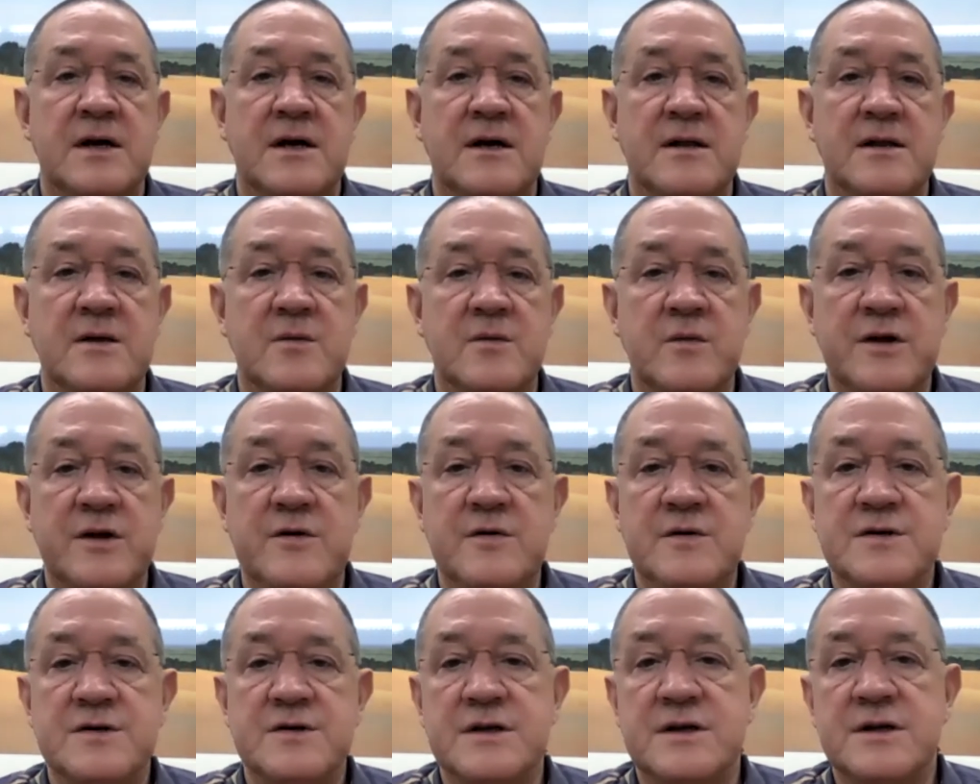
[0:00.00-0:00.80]
And then we
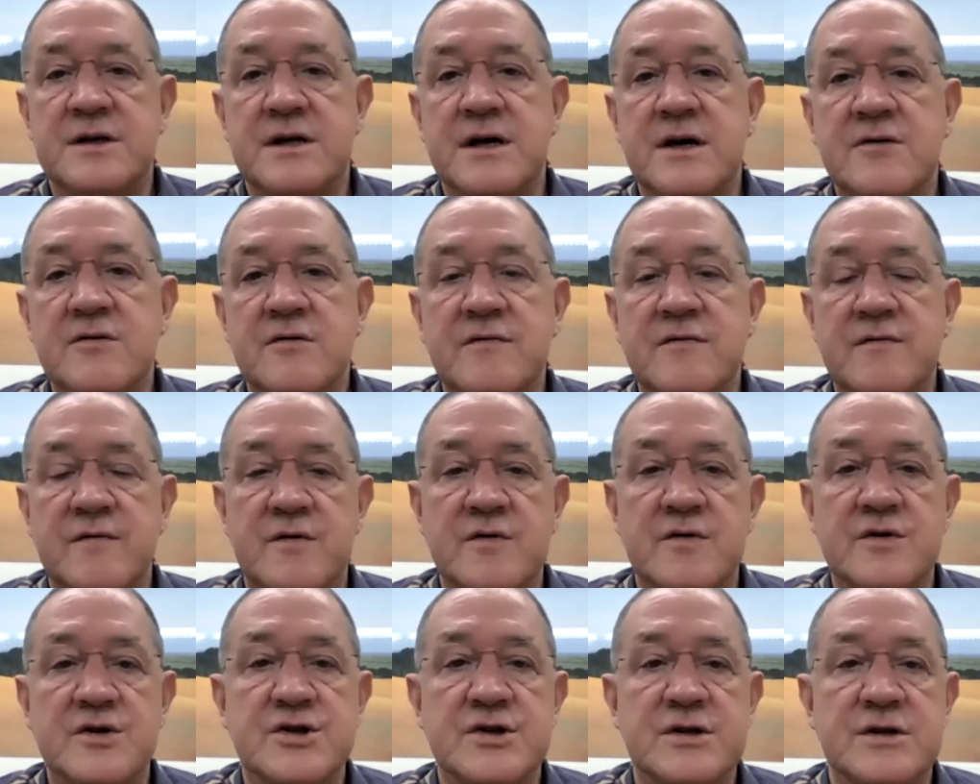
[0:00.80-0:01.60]
use another
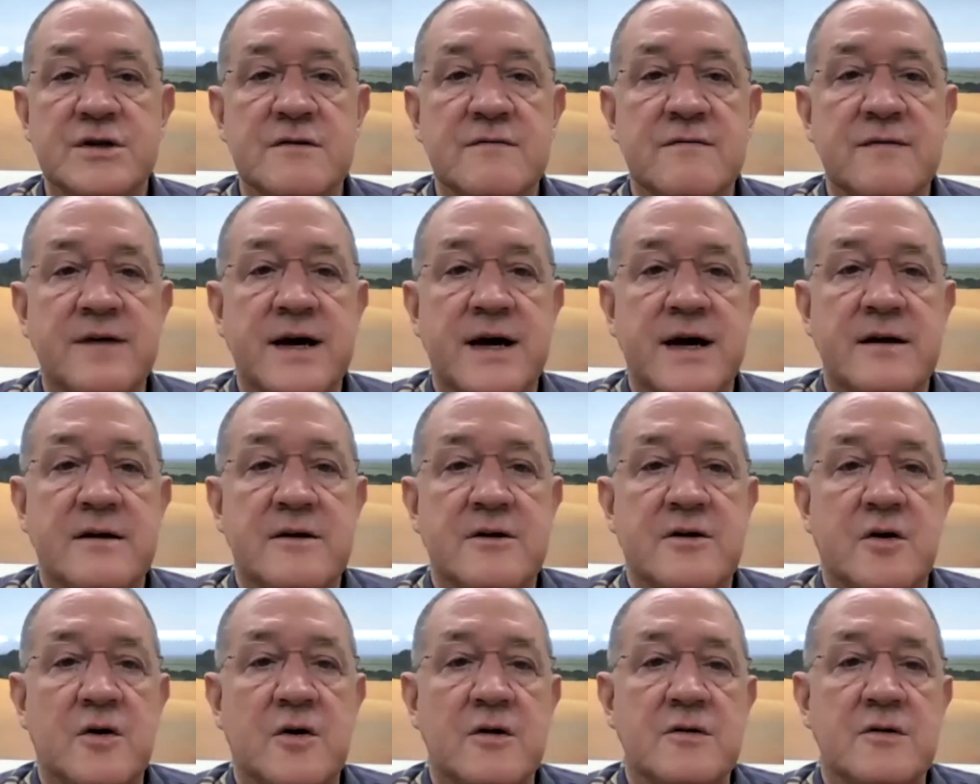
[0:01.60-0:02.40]
version of
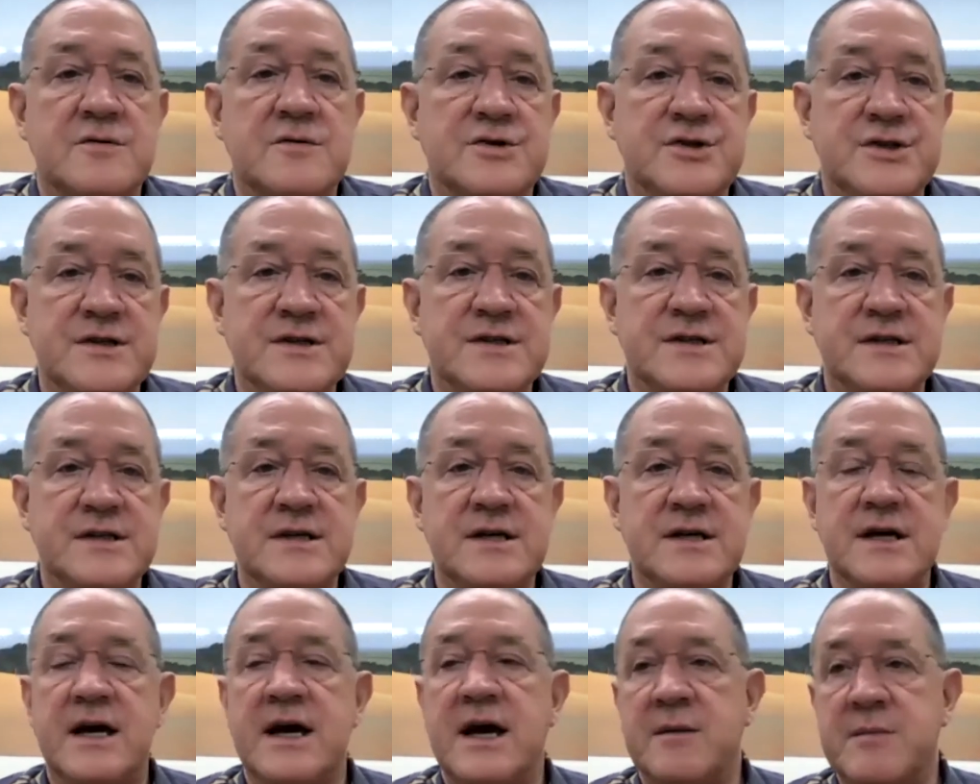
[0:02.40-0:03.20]
that called
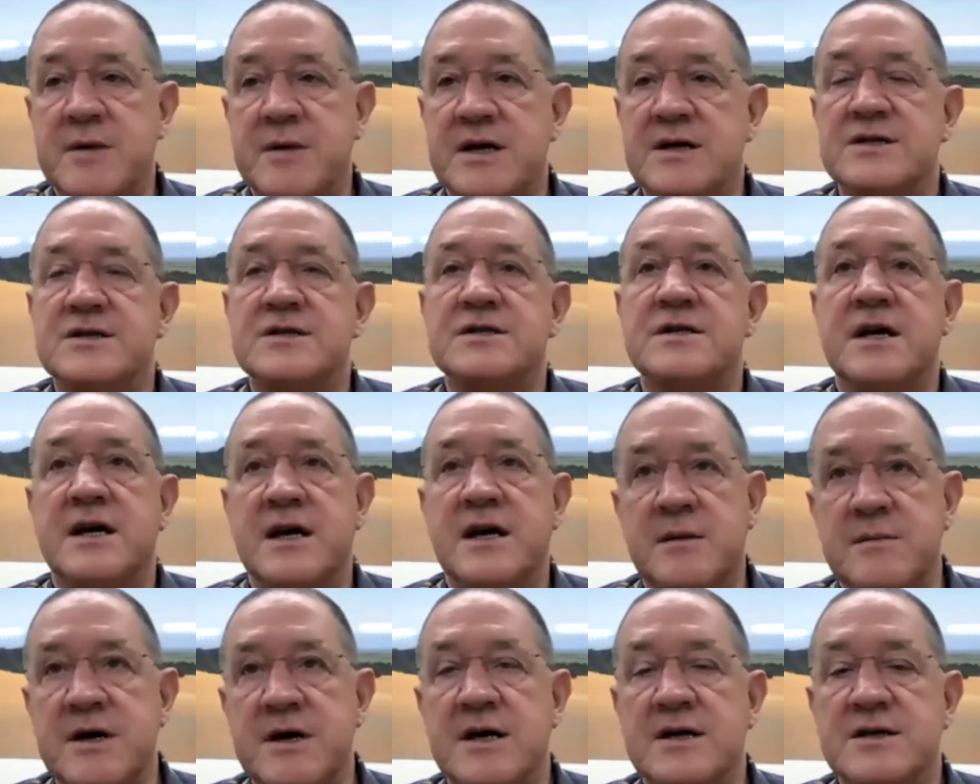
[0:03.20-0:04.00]

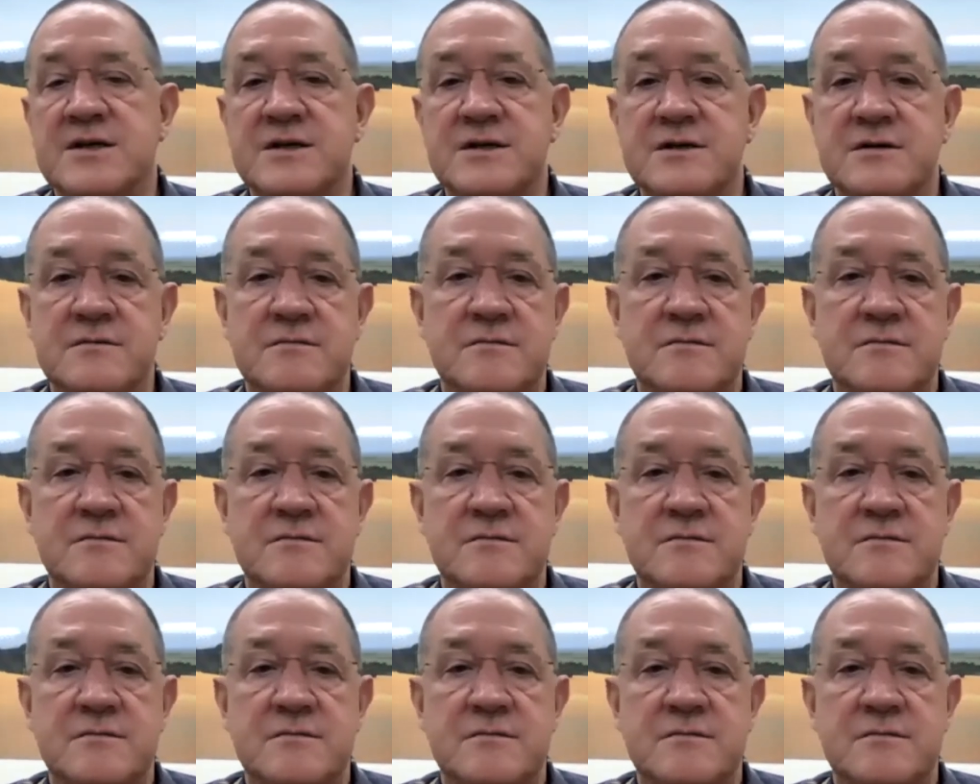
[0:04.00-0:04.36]
GCMSMS